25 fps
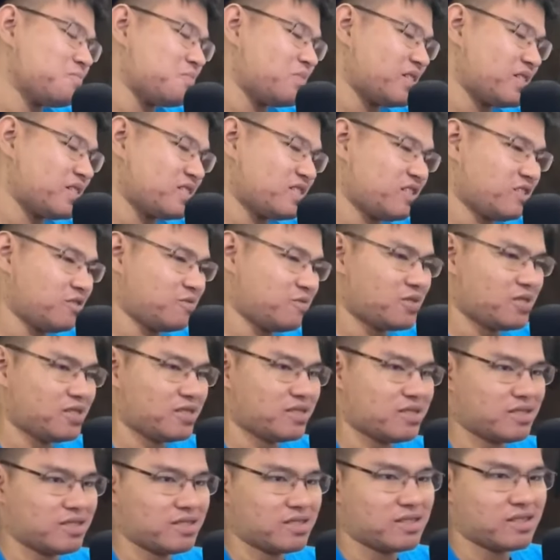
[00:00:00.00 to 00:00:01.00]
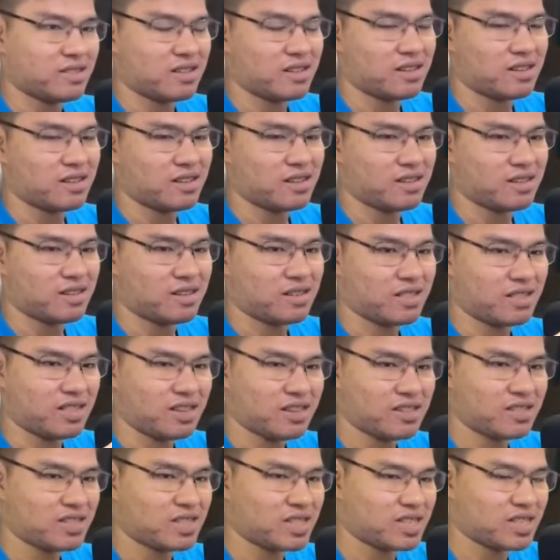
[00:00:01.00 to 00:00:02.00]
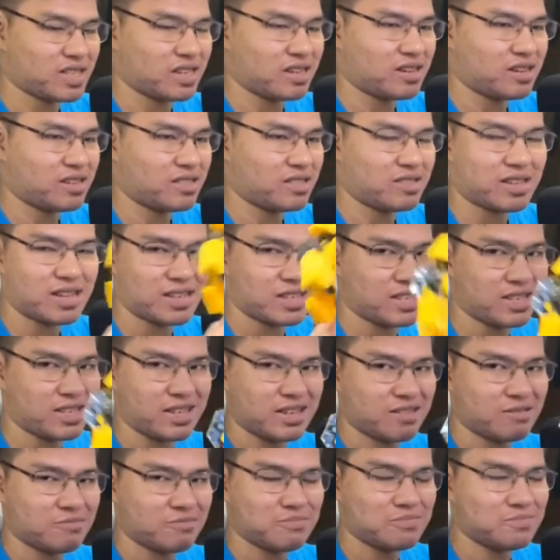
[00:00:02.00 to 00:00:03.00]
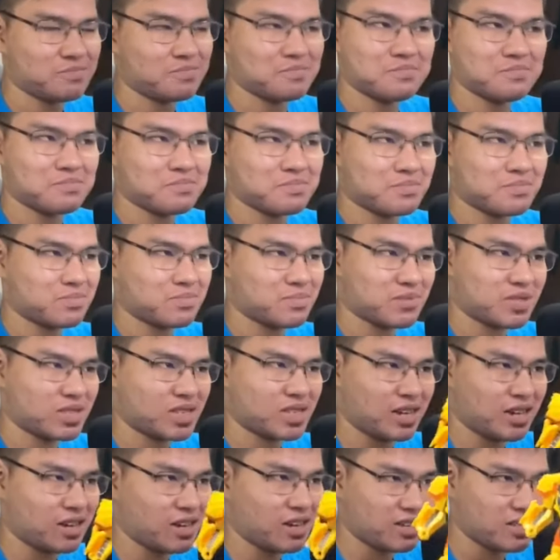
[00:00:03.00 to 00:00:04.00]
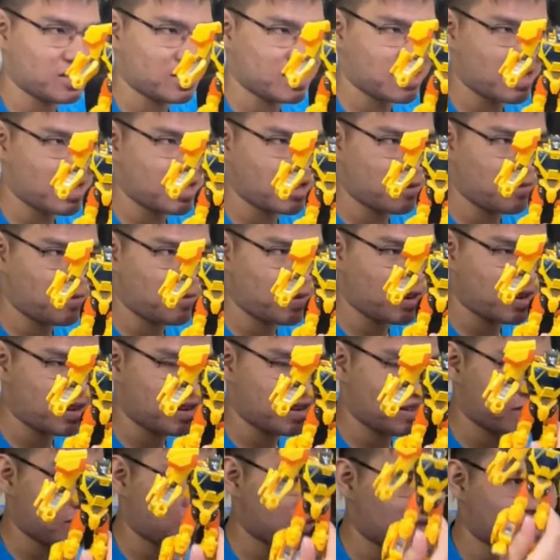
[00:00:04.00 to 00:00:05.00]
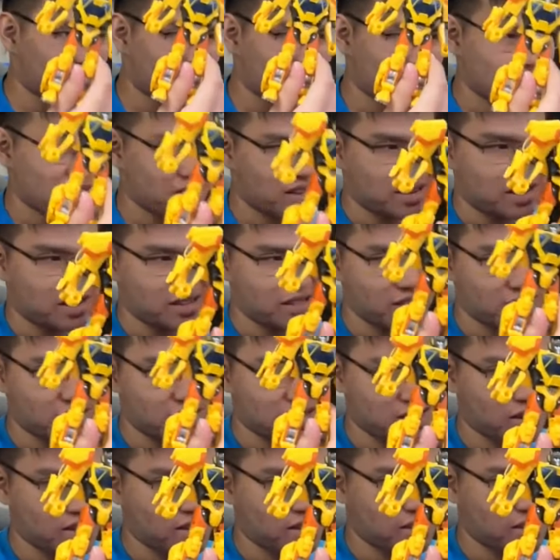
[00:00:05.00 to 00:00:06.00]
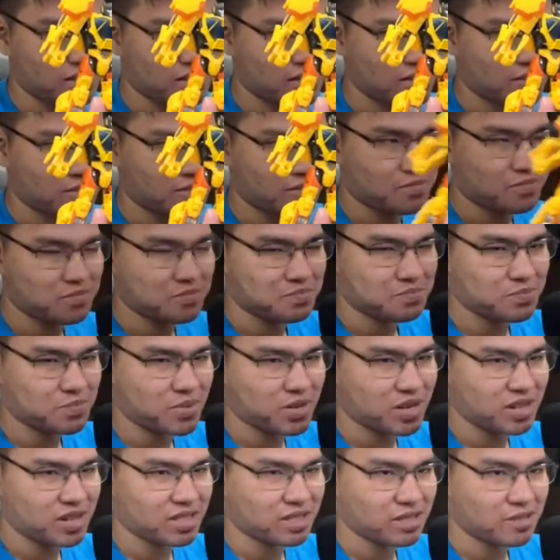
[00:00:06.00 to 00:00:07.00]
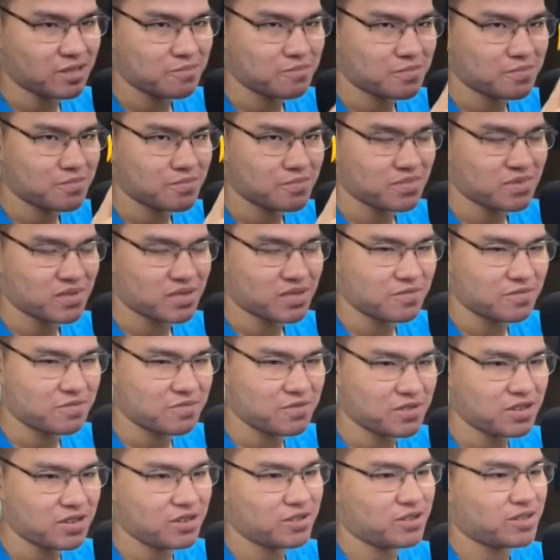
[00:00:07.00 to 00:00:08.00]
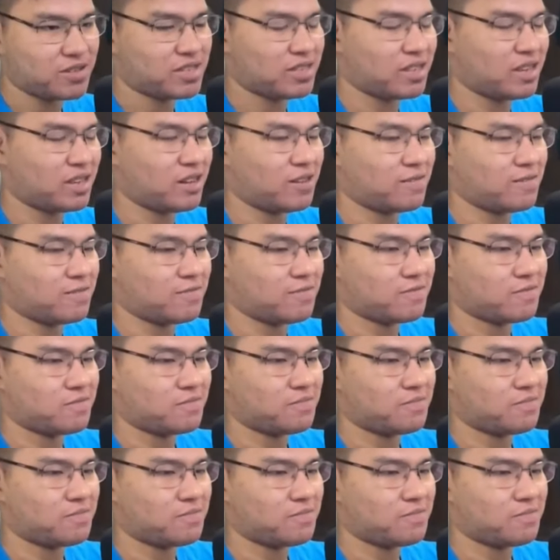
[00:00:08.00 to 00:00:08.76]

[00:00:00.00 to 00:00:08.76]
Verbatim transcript: but anyways, I like the design. That's it. Aesthetic wise, on the design, it's nice. But the figure itself,